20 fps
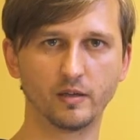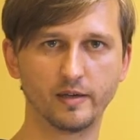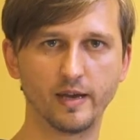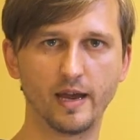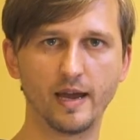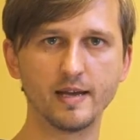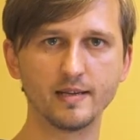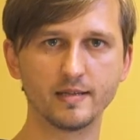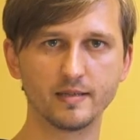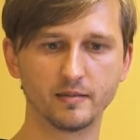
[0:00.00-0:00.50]

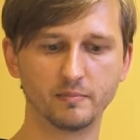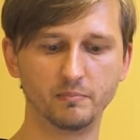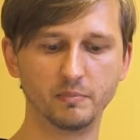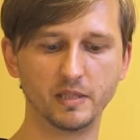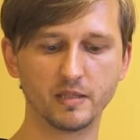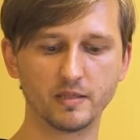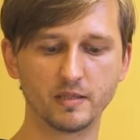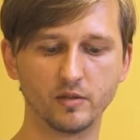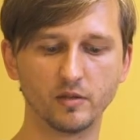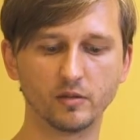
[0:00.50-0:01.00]
gas
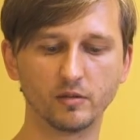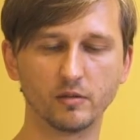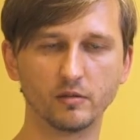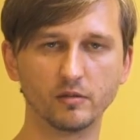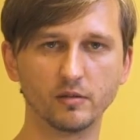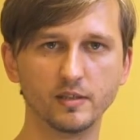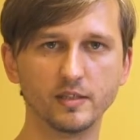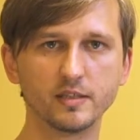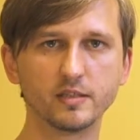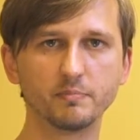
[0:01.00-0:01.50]
means not
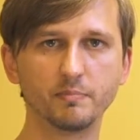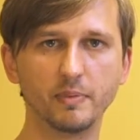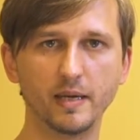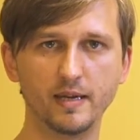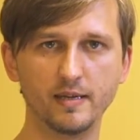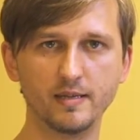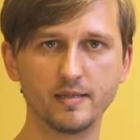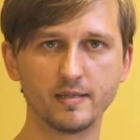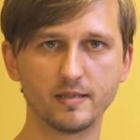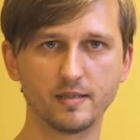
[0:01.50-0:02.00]
only
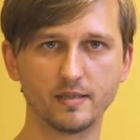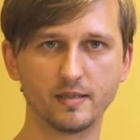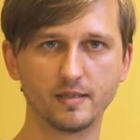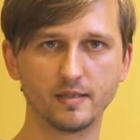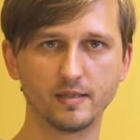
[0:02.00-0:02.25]
space